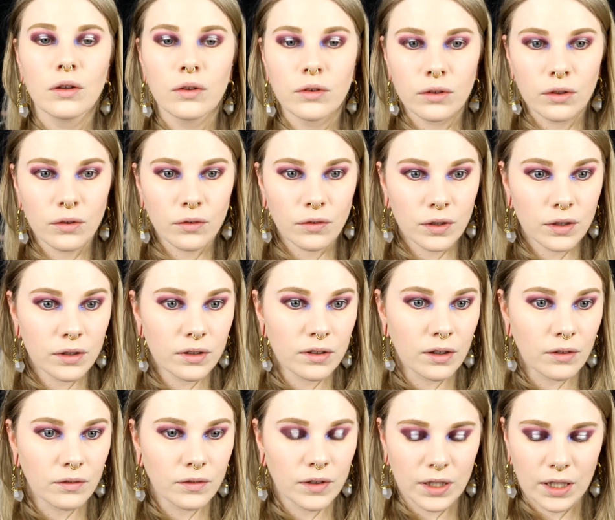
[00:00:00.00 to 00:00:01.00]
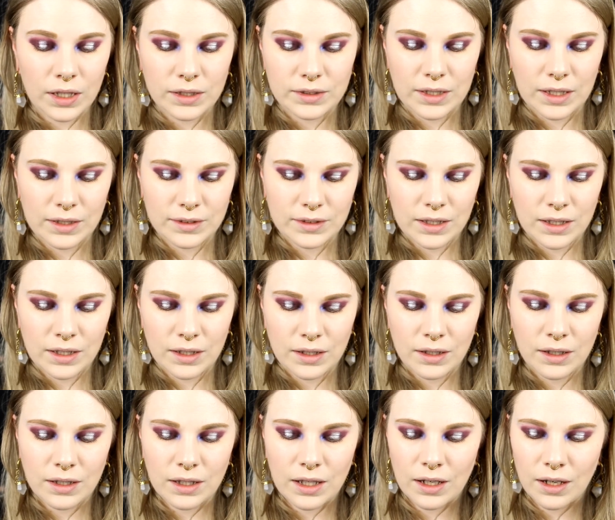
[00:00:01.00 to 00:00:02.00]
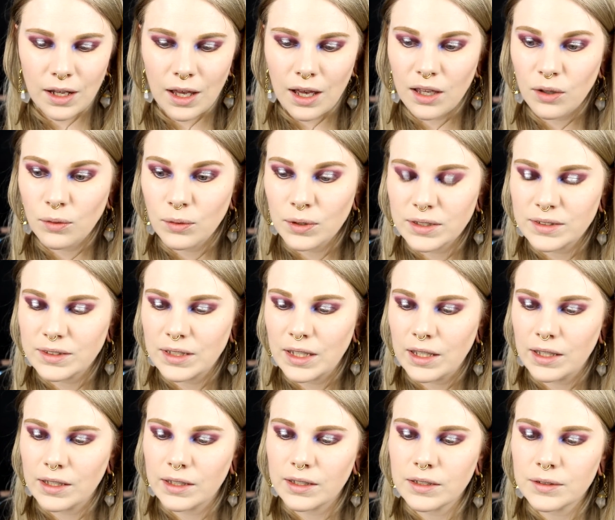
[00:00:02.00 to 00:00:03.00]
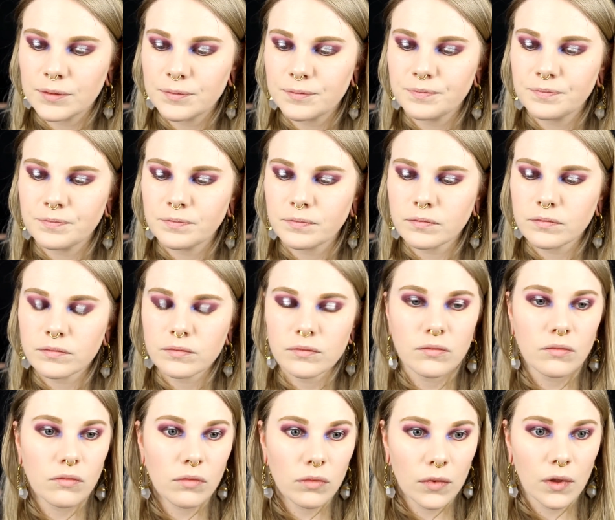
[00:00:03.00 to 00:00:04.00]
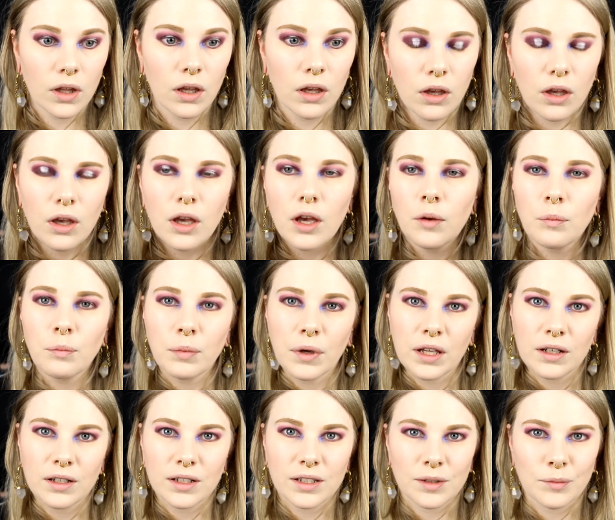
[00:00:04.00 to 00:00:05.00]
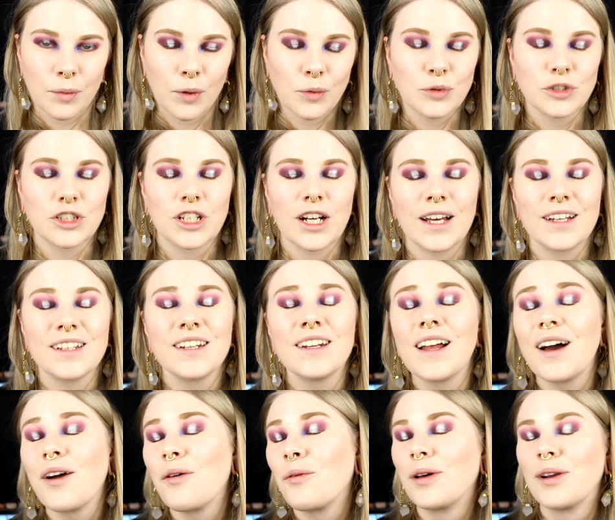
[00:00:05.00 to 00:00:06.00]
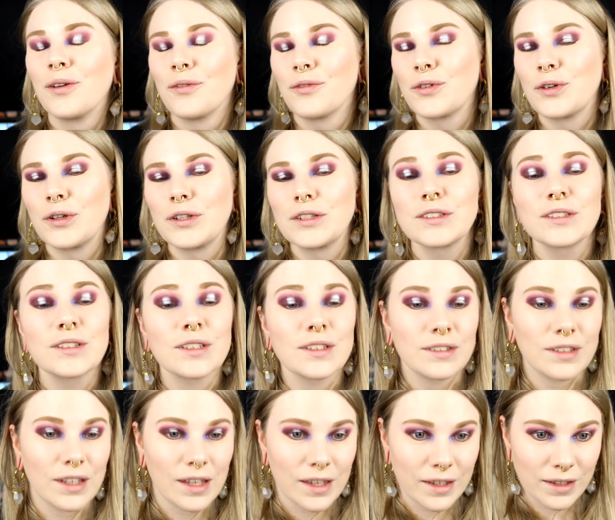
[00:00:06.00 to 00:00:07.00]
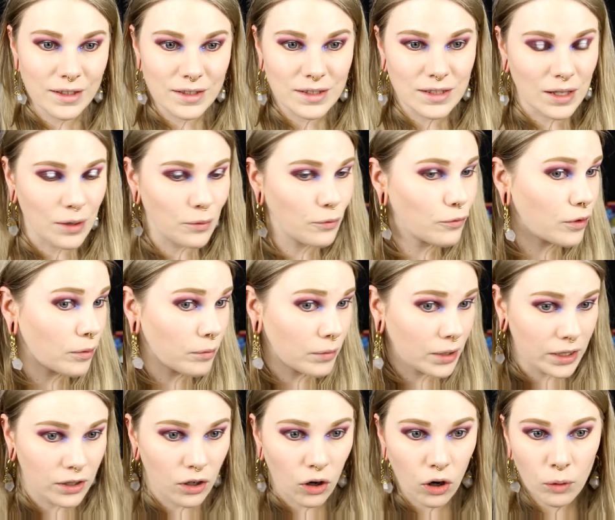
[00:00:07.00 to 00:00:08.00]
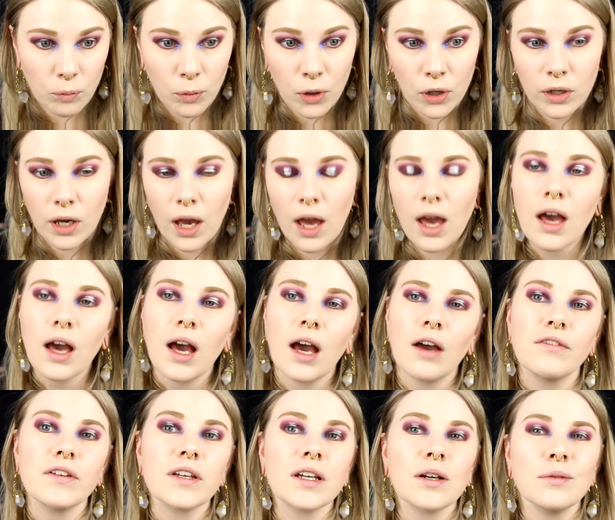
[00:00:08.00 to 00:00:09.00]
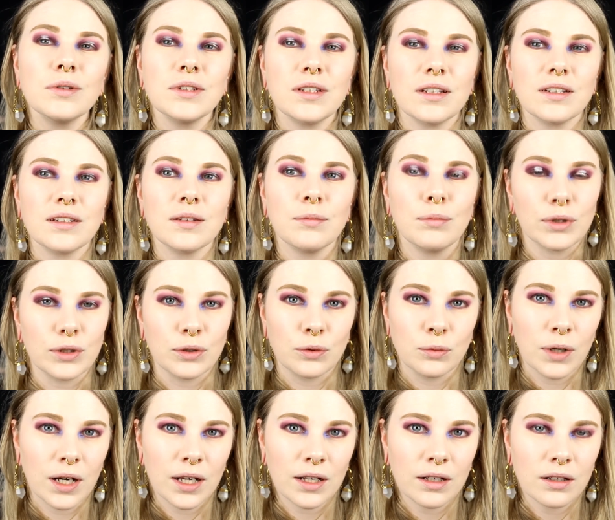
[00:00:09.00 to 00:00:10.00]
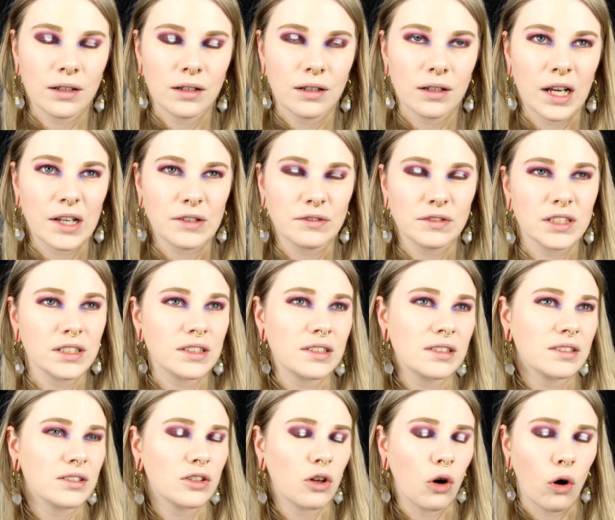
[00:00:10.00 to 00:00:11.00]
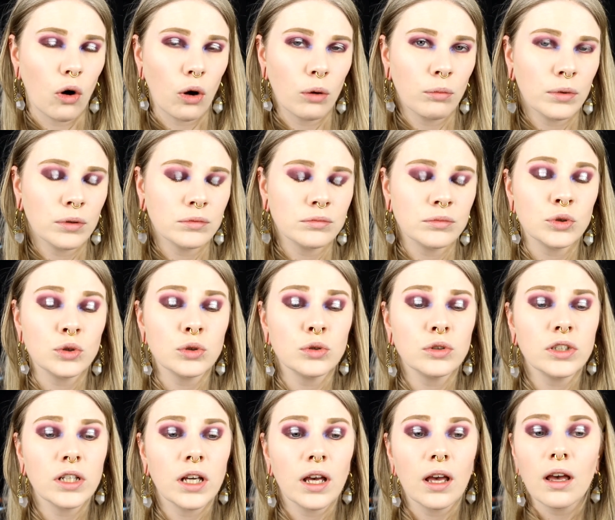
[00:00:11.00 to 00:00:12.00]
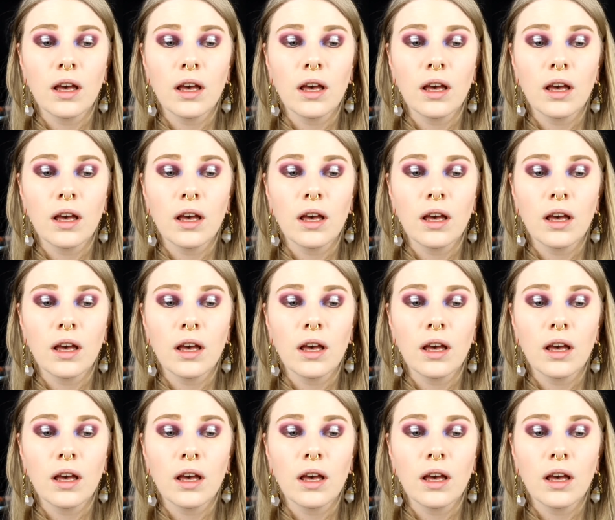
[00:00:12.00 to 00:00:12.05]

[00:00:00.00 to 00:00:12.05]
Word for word: So I think something like that and then I will take a pen in my waterline and I will of course take some from Linda Hallberg. I think I will take the blue one. I think it's calm mood.